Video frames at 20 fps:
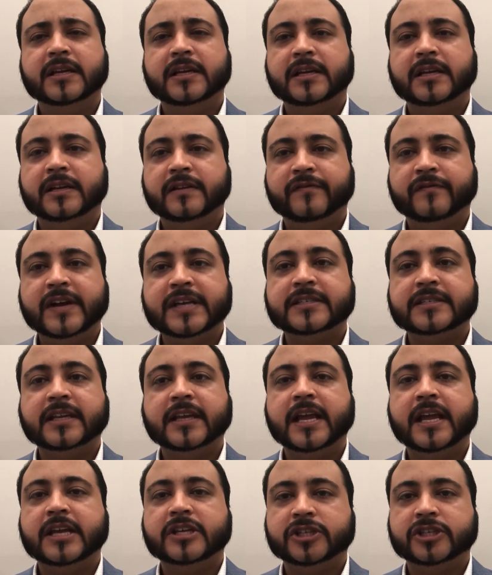
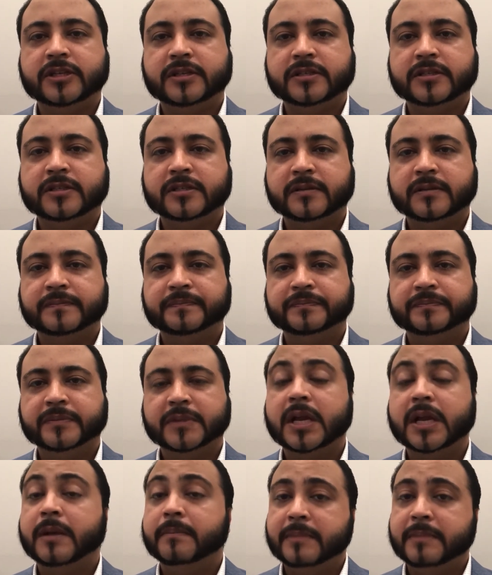investigations
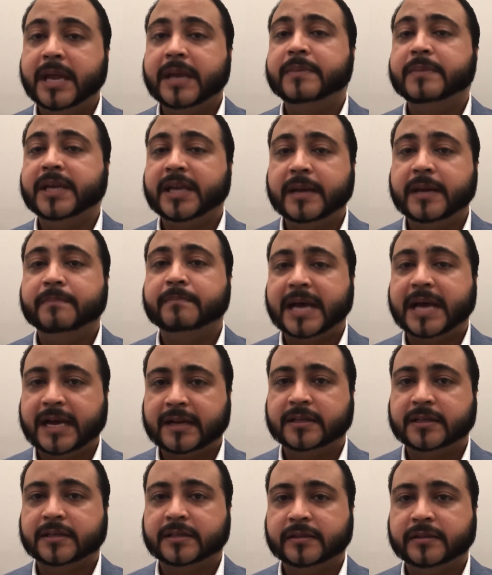may be
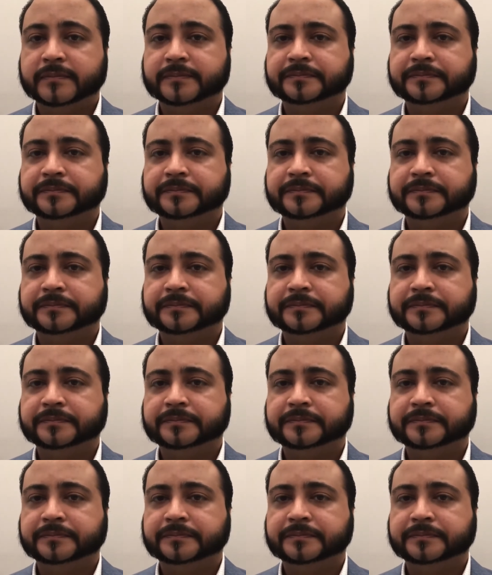impacted.